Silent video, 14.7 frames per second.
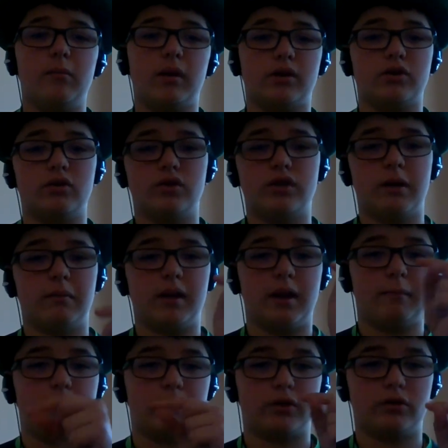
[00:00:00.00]
make sure you send me
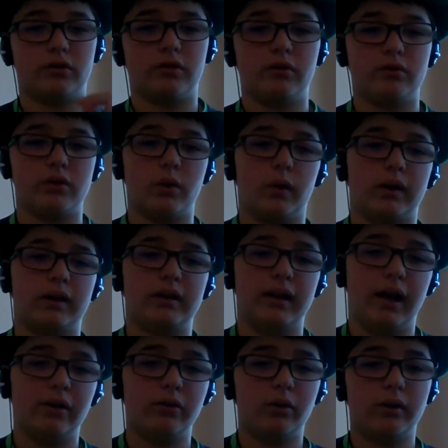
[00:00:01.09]
that picture too, so I can
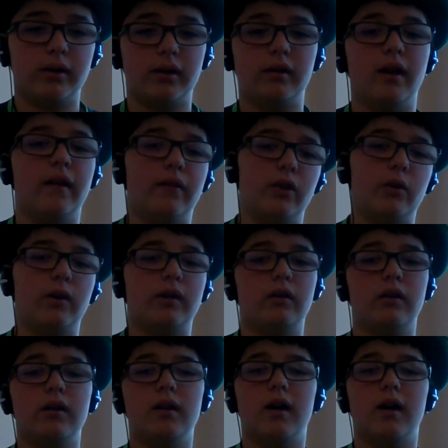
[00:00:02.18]
download it and do it.